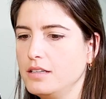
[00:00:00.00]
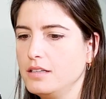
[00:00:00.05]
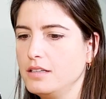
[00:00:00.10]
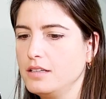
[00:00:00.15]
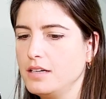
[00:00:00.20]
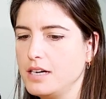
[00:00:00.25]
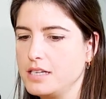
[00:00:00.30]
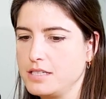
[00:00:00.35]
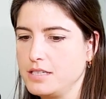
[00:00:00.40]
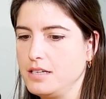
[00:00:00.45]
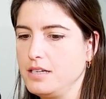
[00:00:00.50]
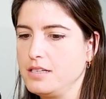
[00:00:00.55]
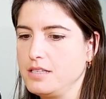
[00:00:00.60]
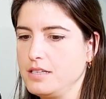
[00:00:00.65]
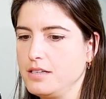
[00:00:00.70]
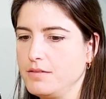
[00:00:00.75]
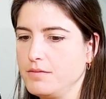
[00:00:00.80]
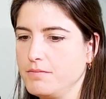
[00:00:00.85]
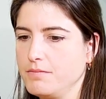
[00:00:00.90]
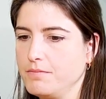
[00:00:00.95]
as
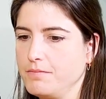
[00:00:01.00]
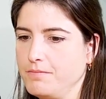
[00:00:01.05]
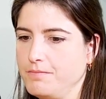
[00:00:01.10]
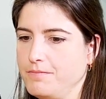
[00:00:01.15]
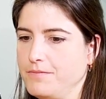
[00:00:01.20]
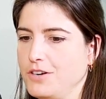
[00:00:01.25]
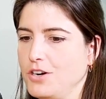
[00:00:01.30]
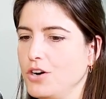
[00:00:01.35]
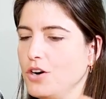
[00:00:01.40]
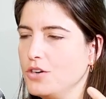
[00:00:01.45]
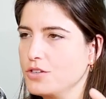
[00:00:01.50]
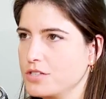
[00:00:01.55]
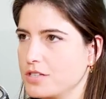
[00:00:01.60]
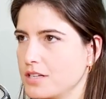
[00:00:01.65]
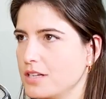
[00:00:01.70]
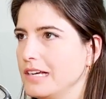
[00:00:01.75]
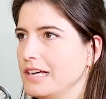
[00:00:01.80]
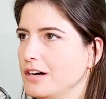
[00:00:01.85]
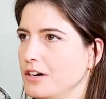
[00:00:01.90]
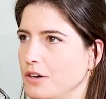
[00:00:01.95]
a cause
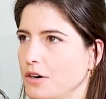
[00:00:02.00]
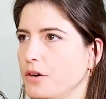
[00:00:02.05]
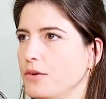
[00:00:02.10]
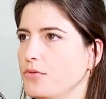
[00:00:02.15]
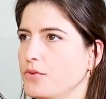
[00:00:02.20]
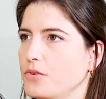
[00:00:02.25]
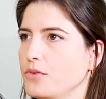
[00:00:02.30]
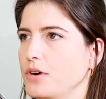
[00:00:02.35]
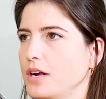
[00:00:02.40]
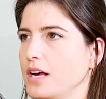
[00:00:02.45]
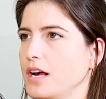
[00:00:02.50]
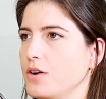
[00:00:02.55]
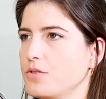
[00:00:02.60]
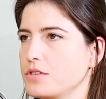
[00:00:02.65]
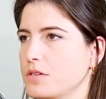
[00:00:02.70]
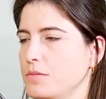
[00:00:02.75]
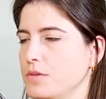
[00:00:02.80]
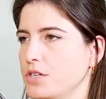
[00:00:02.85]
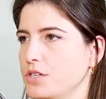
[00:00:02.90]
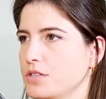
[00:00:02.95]
of greenhouse
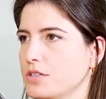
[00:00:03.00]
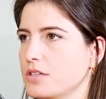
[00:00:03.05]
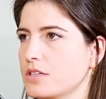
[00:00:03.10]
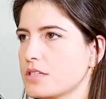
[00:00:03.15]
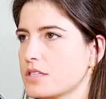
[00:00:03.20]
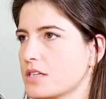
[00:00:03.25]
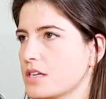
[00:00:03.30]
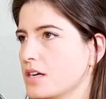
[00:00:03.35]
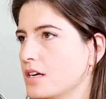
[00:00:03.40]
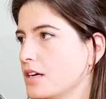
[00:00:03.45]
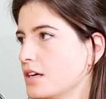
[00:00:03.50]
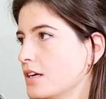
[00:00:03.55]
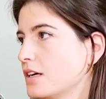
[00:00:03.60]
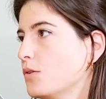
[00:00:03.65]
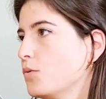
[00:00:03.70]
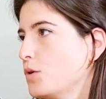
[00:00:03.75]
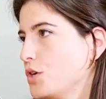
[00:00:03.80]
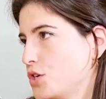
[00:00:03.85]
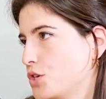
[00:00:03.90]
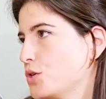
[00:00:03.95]
emissions,
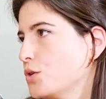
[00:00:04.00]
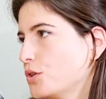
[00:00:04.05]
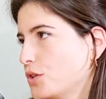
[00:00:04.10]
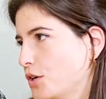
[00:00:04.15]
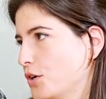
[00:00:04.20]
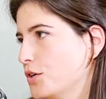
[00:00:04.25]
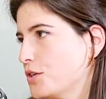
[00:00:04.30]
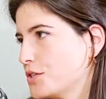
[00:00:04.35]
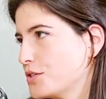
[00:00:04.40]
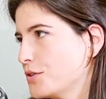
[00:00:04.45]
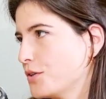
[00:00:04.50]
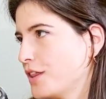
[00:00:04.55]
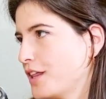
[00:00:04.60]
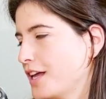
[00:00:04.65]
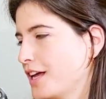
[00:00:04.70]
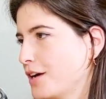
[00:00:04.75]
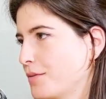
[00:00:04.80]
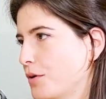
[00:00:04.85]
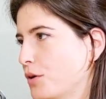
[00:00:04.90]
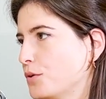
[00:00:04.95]
we should also
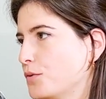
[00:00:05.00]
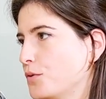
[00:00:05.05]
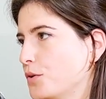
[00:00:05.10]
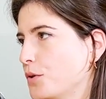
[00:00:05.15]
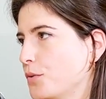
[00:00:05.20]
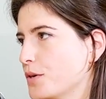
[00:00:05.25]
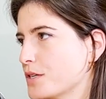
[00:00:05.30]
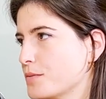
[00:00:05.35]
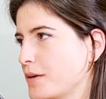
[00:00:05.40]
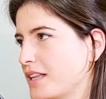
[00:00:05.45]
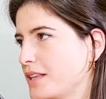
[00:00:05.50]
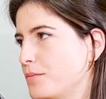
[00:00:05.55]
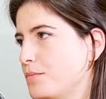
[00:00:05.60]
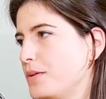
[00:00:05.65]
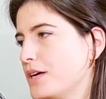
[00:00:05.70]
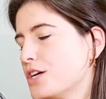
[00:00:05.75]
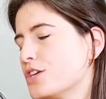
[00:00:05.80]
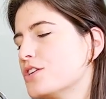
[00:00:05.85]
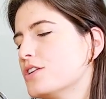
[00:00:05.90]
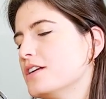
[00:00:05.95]
think about food waste. But the
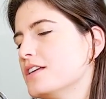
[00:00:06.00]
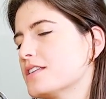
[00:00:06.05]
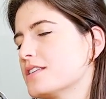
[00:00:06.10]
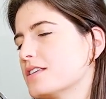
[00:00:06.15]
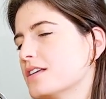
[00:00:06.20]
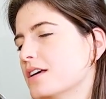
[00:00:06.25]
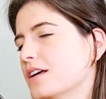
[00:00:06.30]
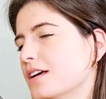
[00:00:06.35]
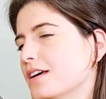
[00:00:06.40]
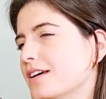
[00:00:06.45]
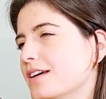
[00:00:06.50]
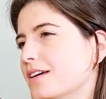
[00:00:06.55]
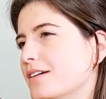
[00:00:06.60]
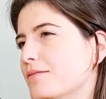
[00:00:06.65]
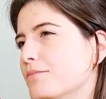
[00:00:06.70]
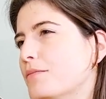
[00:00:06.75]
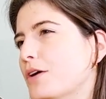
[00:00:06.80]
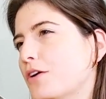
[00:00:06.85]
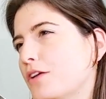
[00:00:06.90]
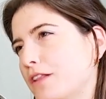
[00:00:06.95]
picture is
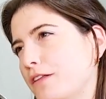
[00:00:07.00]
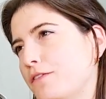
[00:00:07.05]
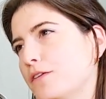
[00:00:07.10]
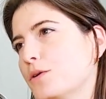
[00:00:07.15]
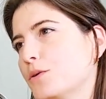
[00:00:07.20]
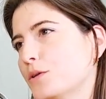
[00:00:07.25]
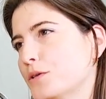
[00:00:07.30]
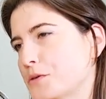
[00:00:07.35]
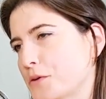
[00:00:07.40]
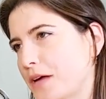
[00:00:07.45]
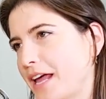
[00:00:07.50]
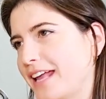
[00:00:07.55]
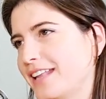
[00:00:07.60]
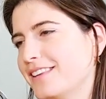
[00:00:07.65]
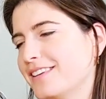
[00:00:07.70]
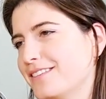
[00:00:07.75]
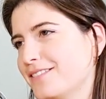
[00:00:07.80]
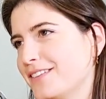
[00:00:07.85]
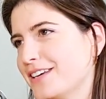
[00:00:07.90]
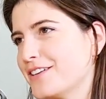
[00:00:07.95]
very difficult to
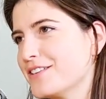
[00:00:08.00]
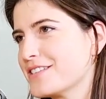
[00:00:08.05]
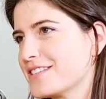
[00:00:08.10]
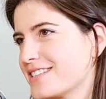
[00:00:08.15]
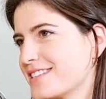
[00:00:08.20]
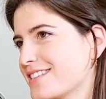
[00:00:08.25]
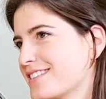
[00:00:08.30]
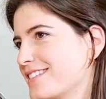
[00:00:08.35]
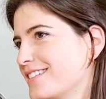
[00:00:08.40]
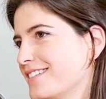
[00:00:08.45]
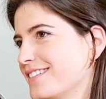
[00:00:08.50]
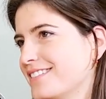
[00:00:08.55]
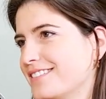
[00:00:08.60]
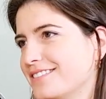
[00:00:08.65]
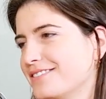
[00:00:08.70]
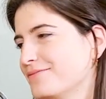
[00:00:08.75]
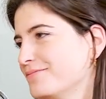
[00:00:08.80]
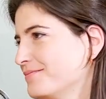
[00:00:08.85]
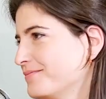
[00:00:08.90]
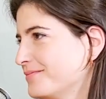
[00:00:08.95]
get because
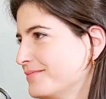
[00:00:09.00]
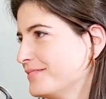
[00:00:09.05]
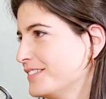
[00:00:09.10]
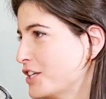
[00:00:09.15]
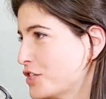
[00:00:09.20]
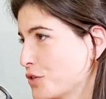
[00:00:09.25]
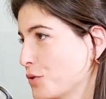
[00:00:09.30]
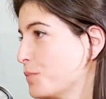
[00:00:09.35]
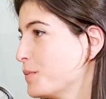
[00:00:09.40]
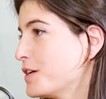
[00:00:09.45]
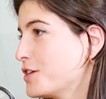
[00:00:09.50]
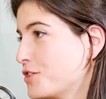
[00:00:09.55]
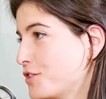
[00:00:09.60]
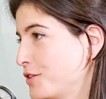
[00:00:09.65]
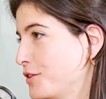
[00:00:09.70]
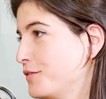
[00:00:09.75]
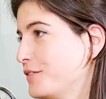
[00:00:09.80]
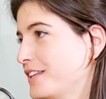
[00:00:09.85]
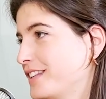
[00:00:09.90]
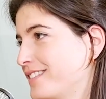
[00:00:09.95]
there's no picture
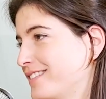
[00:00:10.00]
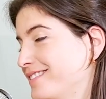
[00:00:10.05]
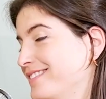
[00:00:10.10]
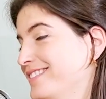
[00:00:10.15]
of it.